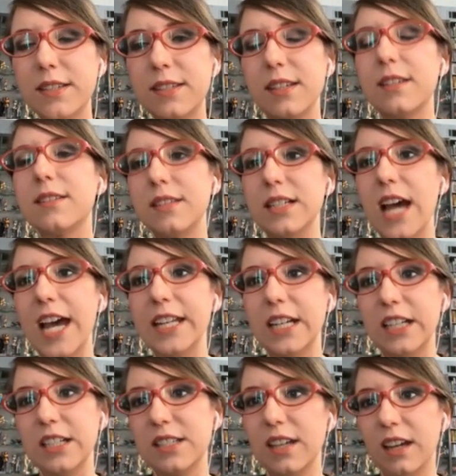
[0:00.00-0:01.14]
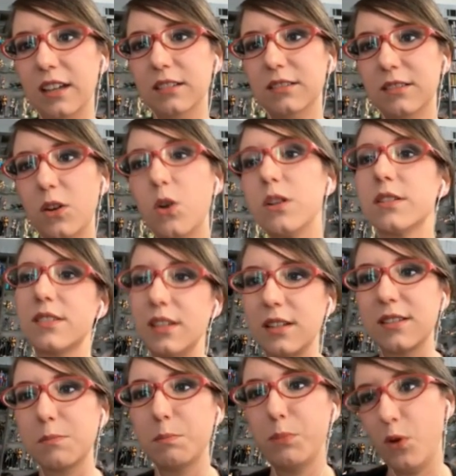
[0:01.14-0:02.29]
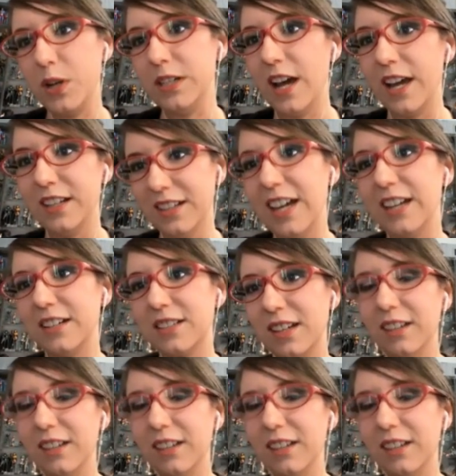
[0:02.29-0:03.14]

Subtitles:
69 out of 10 or 6.9 out of